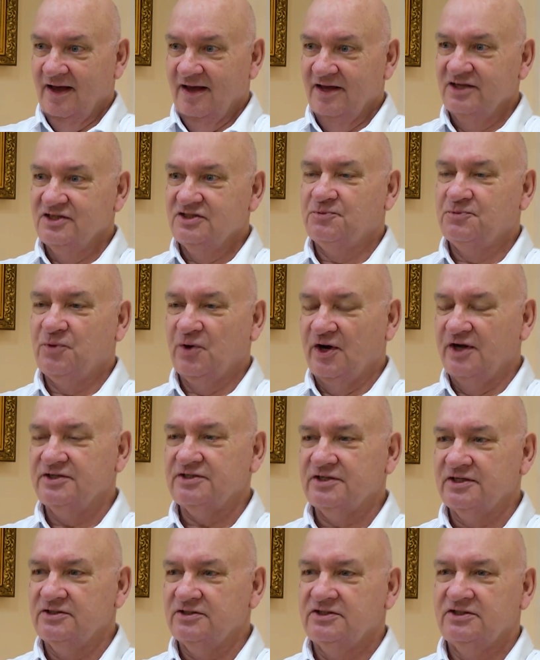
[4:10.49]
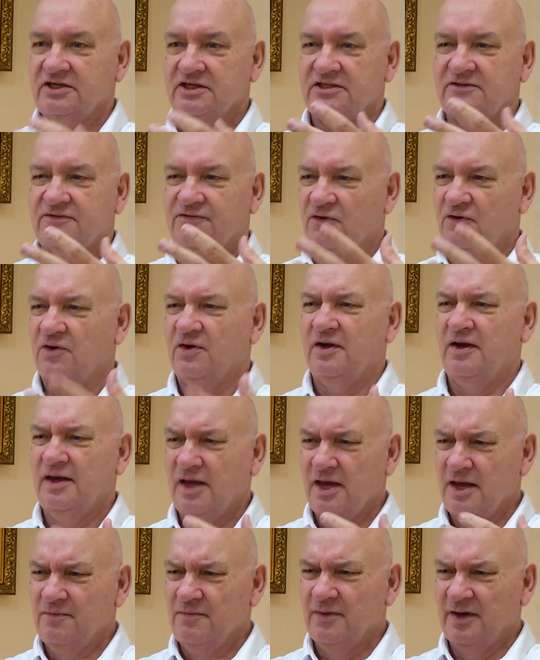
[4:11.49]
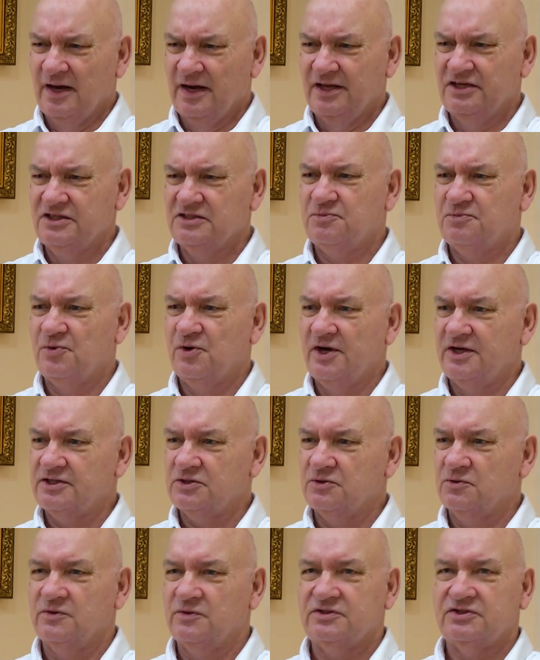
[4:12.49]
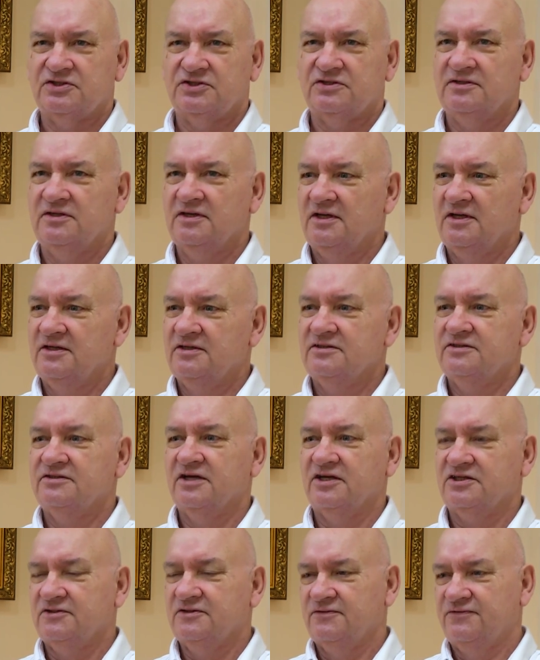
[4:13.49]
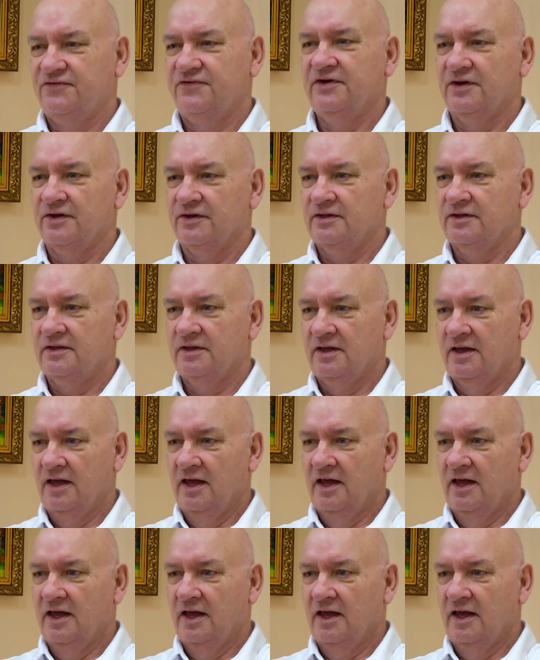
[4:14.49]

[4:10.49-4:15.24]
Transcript: his presence, just for him and his presence was such feeling.